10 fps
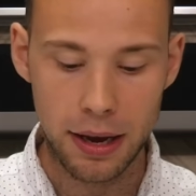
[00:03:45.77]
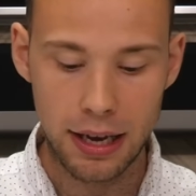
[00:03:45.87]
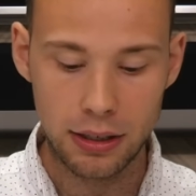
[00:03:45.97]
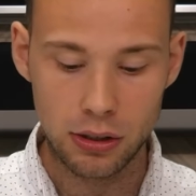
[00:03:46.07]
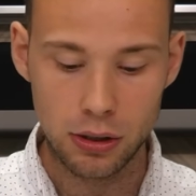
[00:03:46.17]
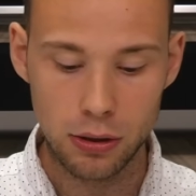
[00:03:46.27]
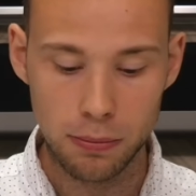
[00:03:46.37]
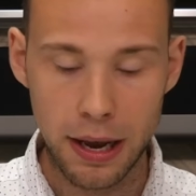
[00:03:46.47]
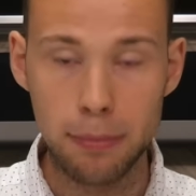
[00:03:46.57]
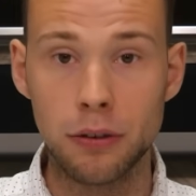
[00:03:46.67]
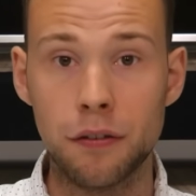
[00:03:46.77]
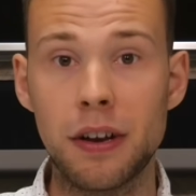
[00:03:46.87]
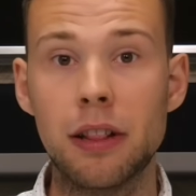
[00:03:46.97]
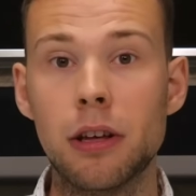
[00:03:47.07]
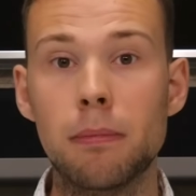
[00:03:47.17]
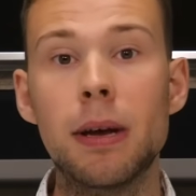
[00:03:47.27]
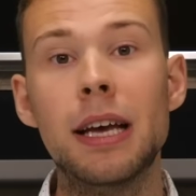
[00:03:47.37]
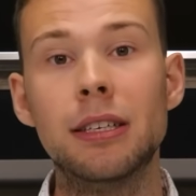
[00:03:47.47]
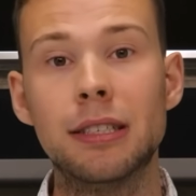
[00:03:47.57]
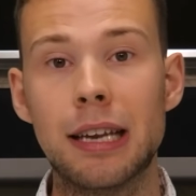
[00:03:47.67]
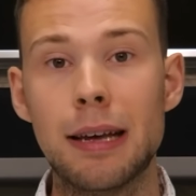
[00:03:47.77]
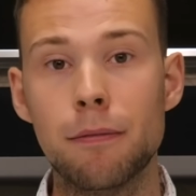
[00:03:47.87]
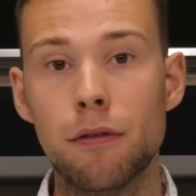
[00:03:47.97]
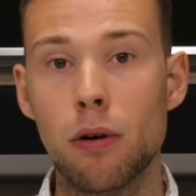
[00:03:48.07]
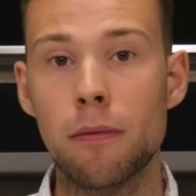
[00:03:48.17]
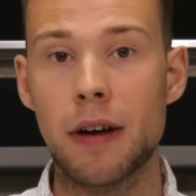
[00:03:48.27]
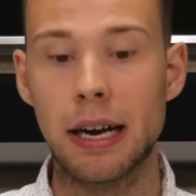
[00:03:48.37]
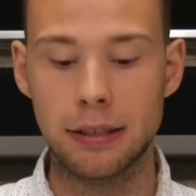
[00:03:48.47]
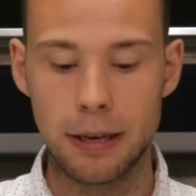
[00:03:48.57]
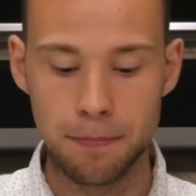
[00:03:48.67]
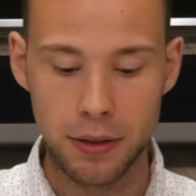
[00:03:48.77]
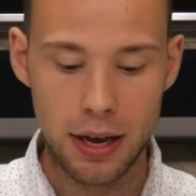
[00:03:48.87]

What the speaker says: is to be able to fit them in a slim form factor,